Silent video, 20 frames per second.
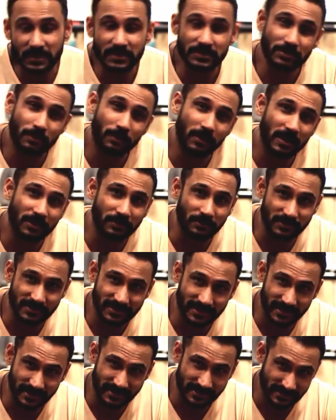So what are
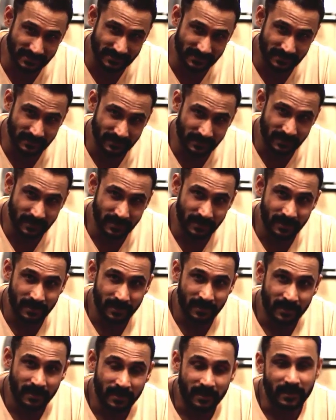those things?
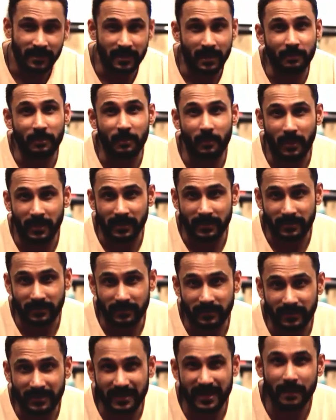Number one,
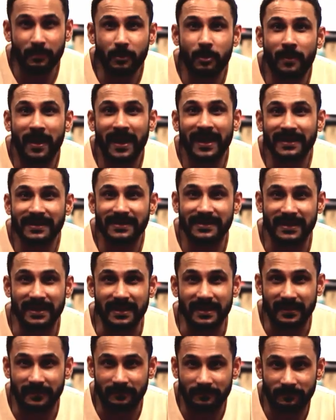chamomile
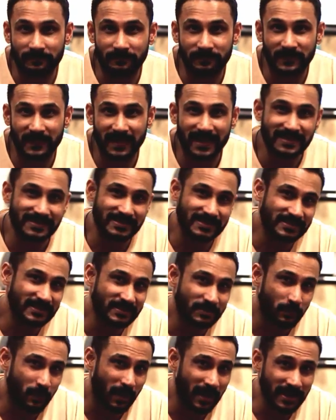tea. Guys, this
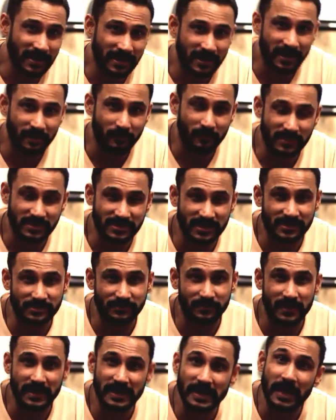is one tea which
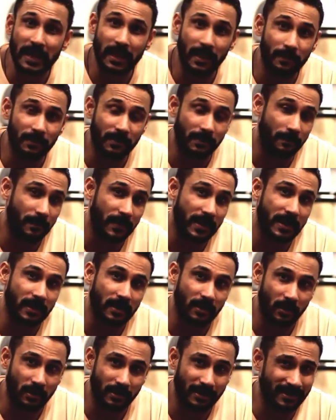has really helped me
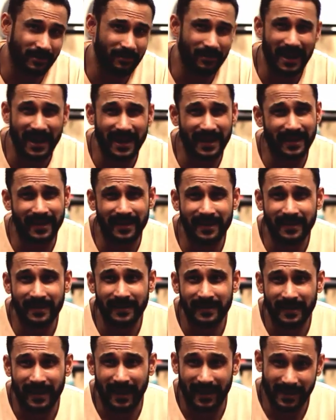a lot.
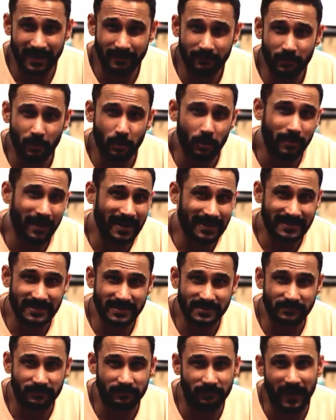I never go by
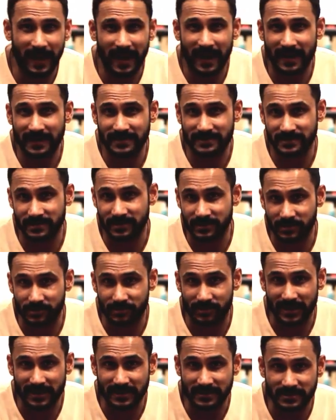these fads and
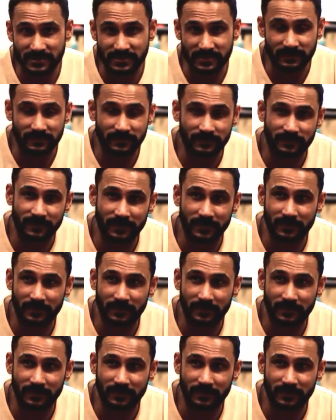trends of